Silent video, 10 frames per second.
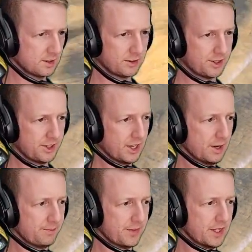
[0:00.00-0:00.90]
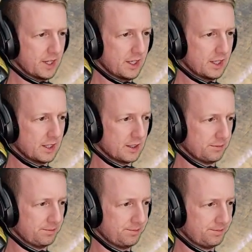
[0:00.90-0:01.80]
I'm going to keep
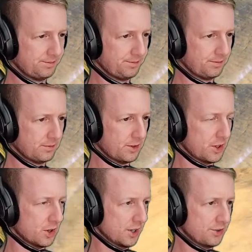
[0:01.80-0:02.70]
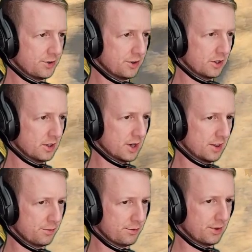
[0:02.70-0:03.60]
the knights on
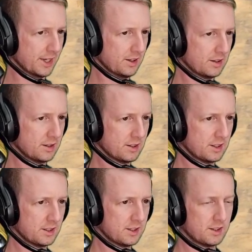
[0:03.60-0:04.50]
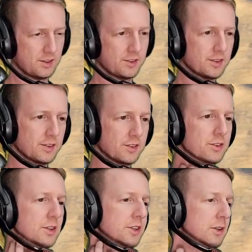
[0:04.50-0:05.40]
either flank and
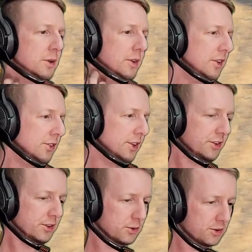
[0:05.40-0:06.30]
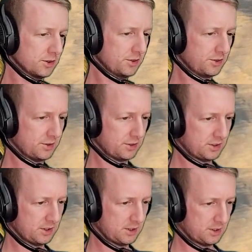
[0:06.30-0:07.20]
try and deal with these centaurs.
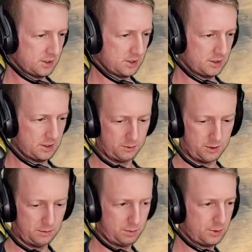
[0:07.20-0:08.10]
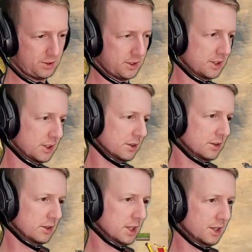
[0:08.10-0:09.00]
And we're going to put
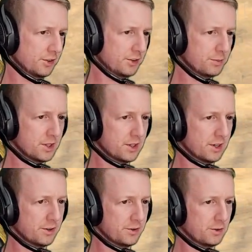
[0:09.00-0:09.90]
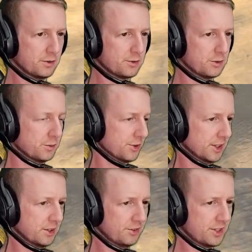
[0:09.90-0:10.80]
our huntsmen in their own group so
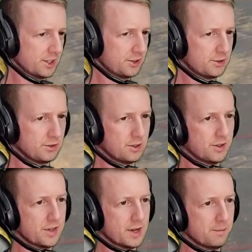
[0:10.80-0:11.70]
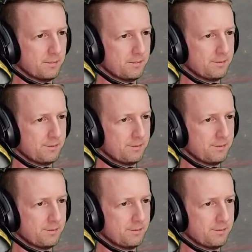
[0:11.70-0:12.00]
they can start shooting at them.